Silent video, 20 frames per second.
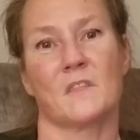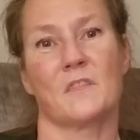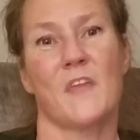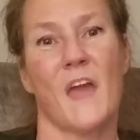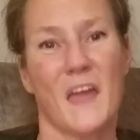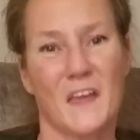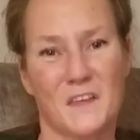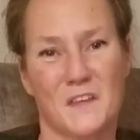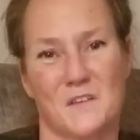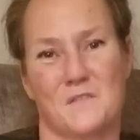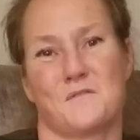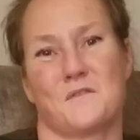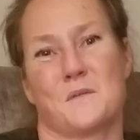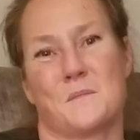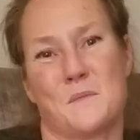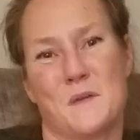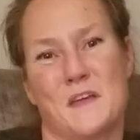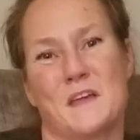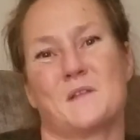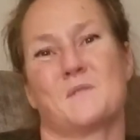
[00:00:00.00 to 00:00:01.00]
Thank you for
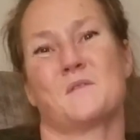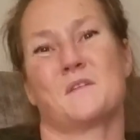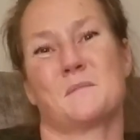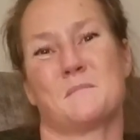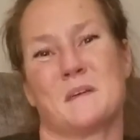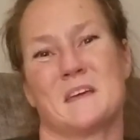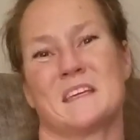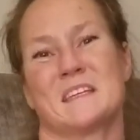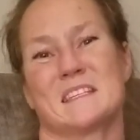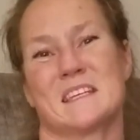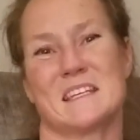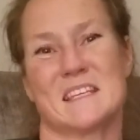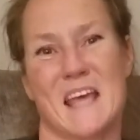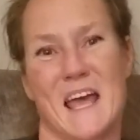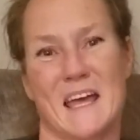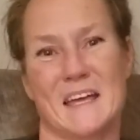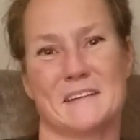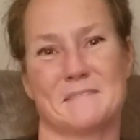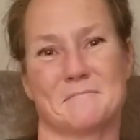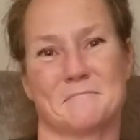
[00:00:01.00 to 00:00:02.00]
being with me
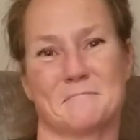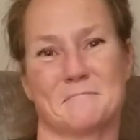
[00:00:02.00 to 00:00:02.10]
today.